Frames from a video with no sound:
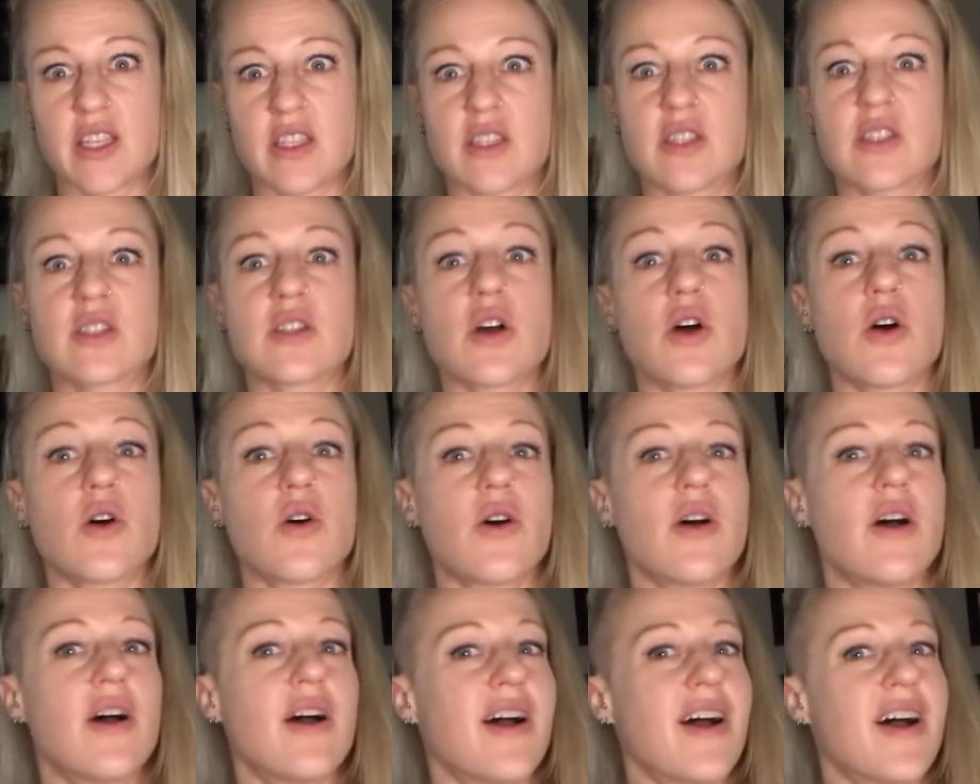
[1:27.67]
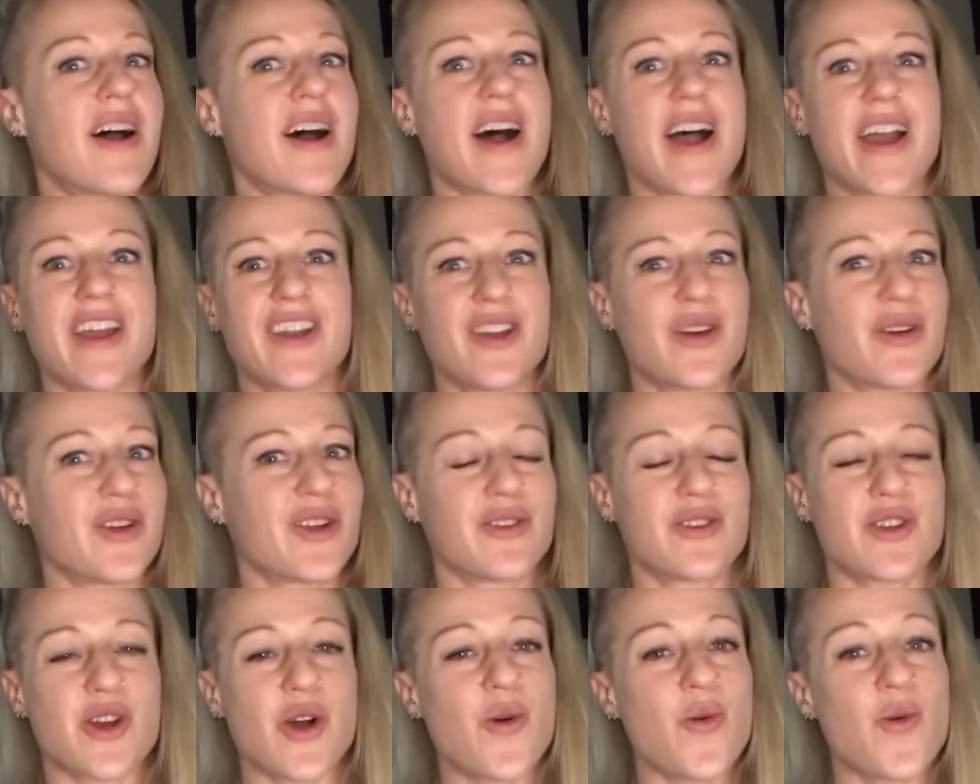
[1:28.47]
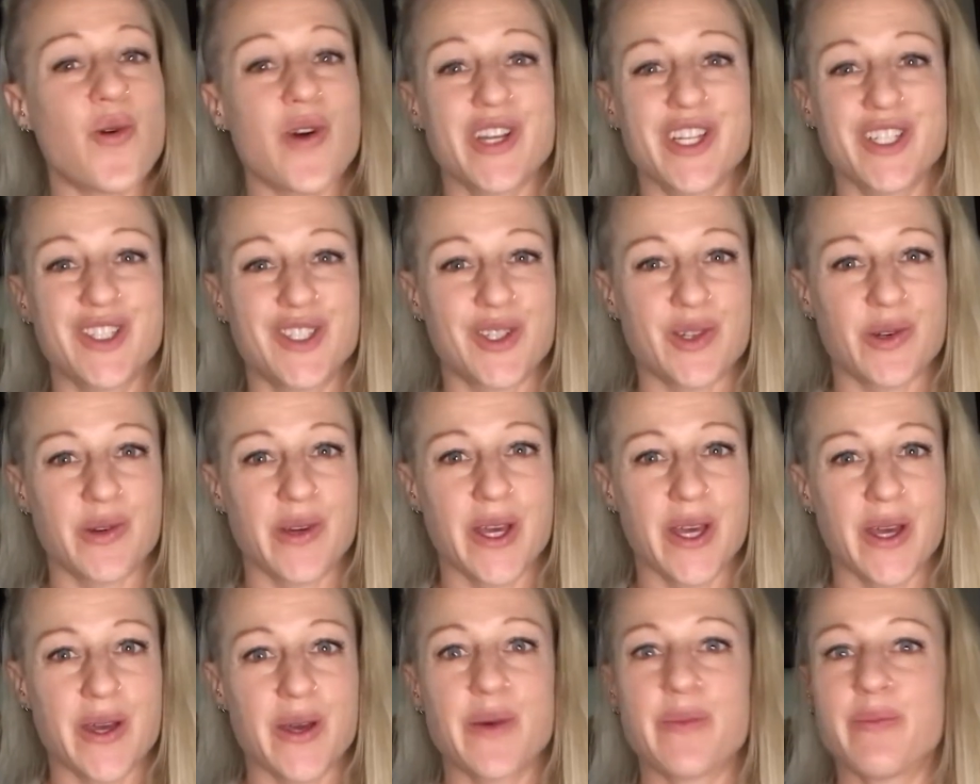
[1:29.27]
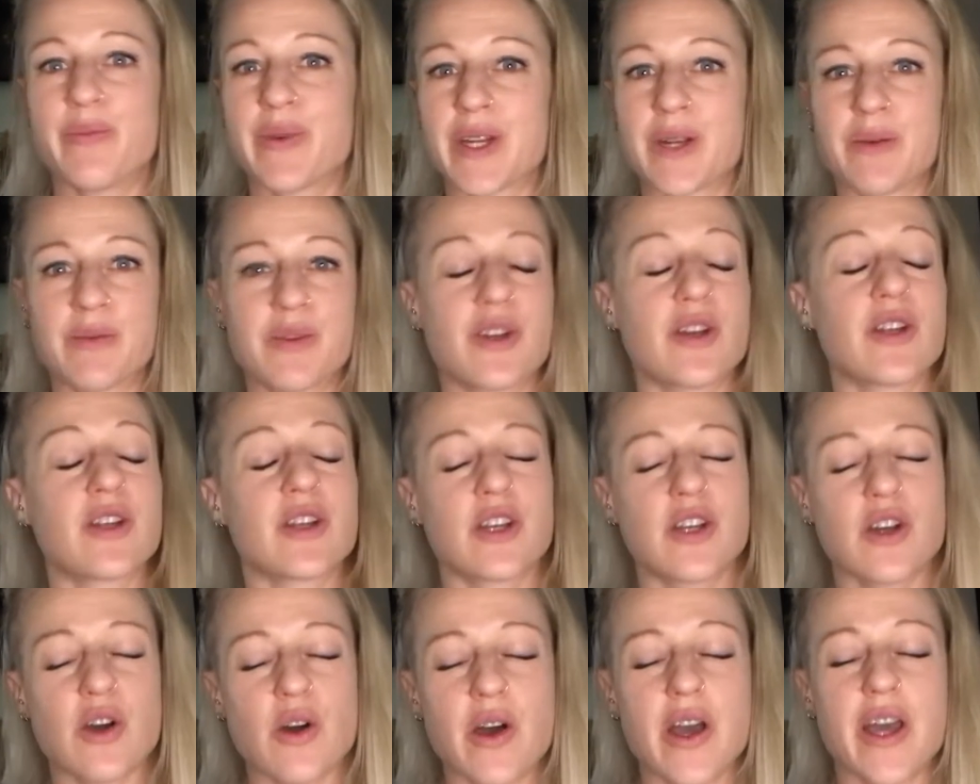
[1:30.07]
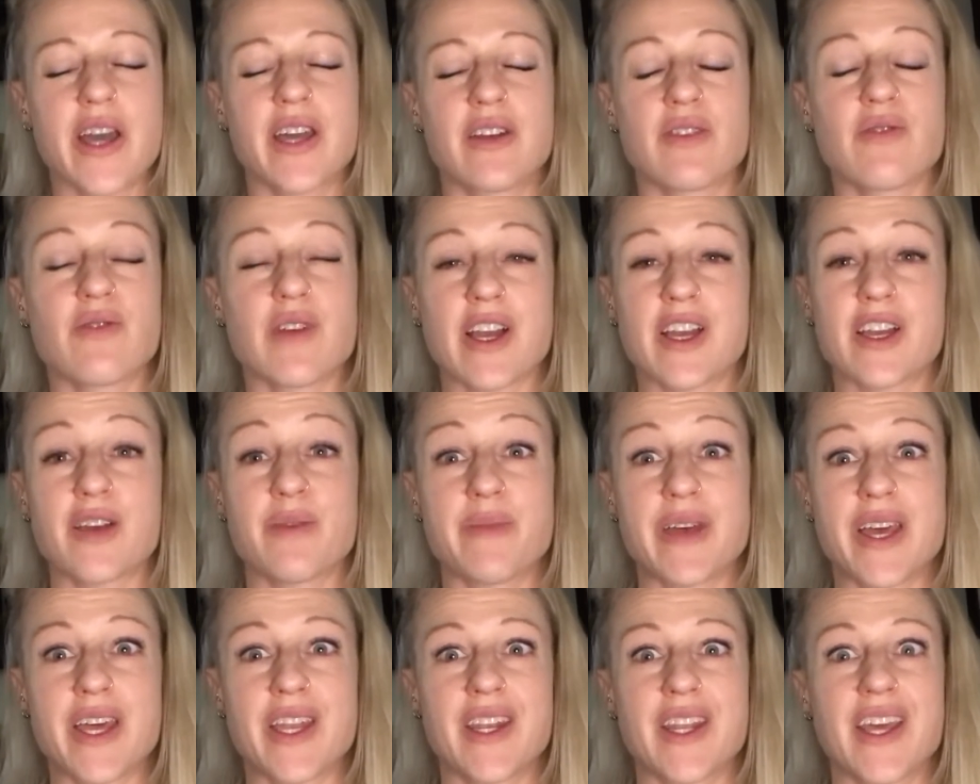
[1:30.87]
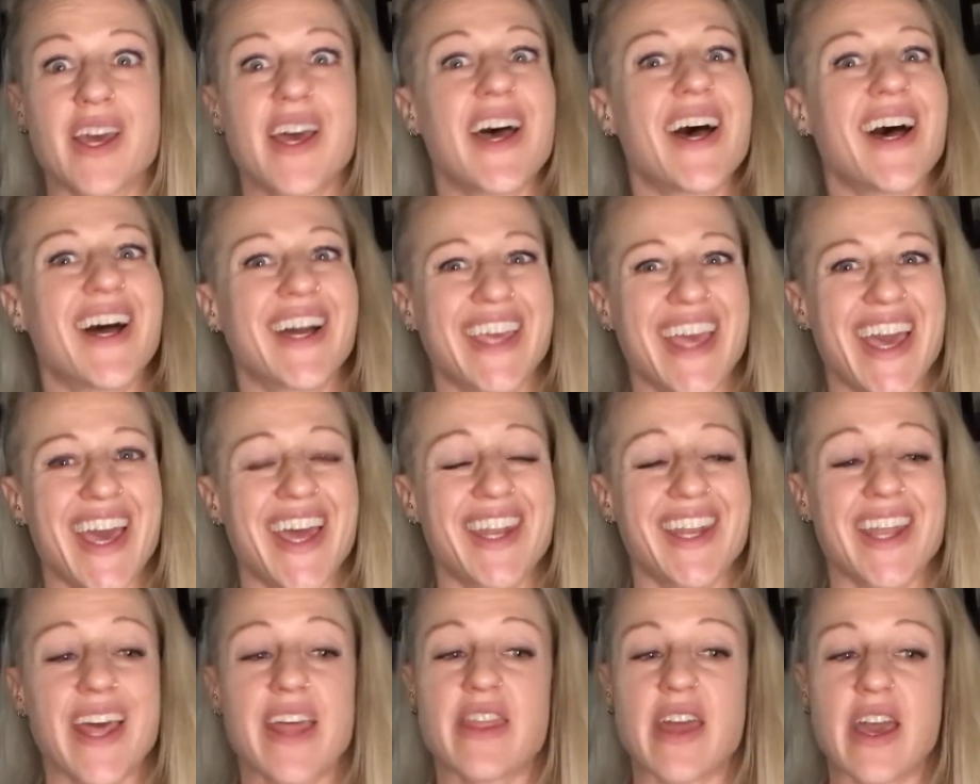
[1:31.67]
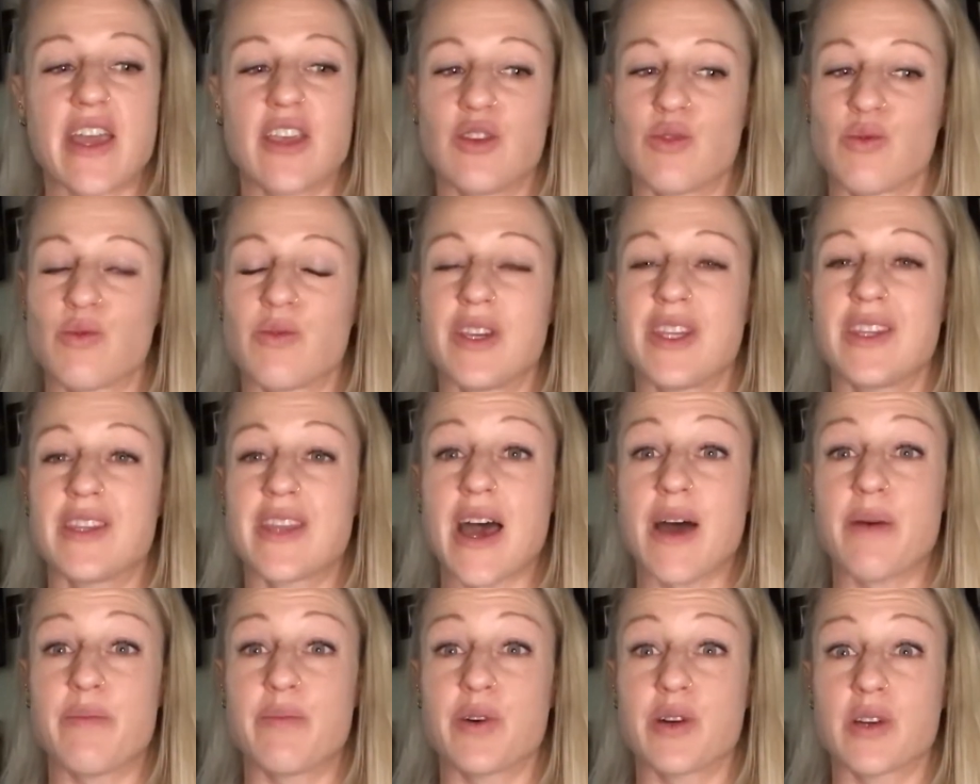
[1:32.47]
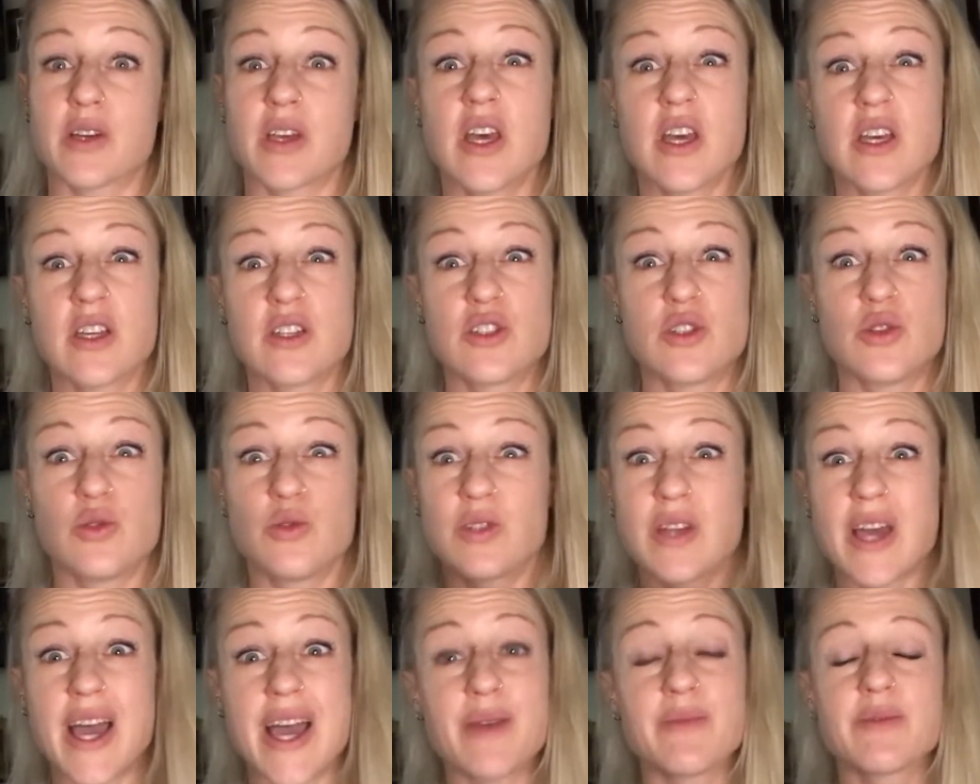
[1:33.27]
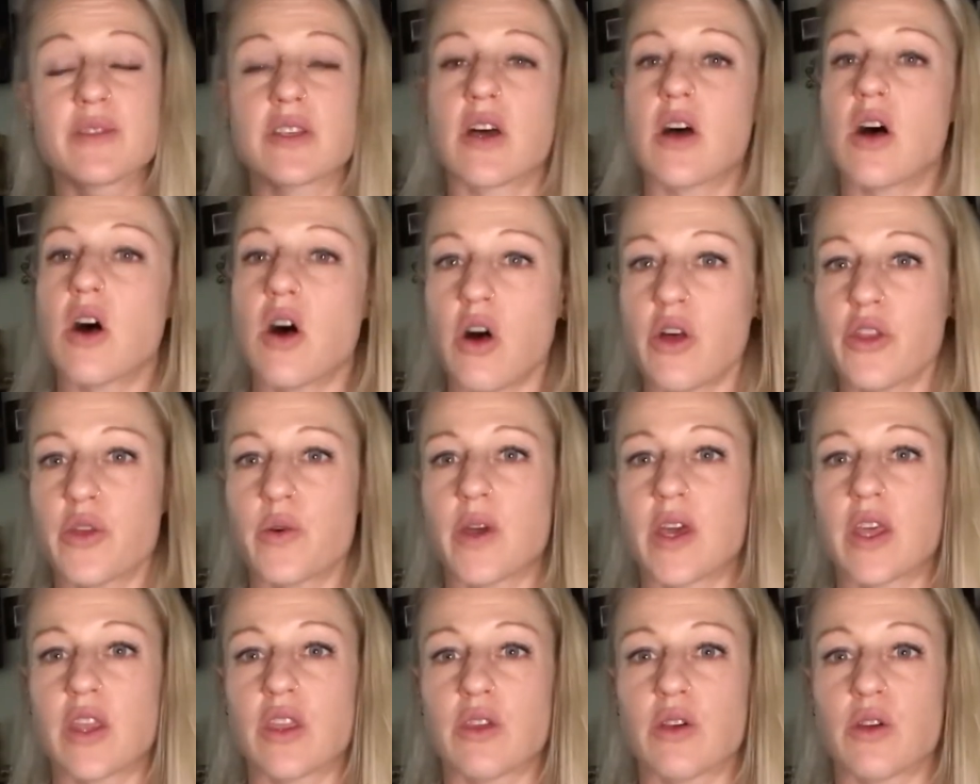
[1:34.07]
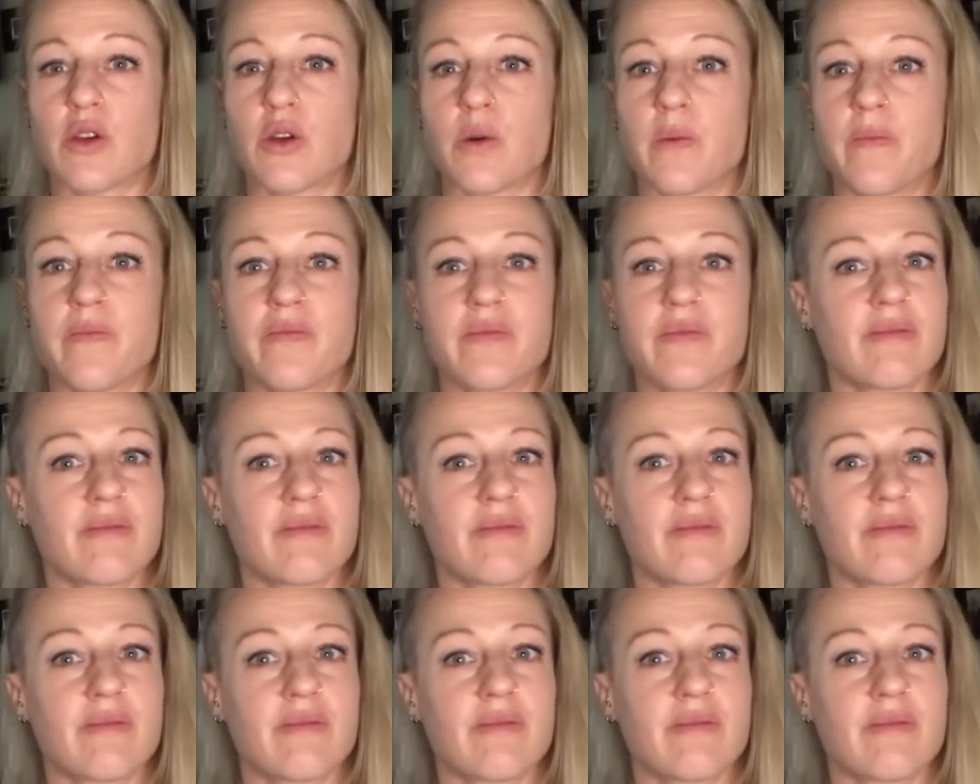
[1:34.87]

So I know you don't want to do it, but I'm going to go ahead and recommend, again, that you read that book 2 times all the way through.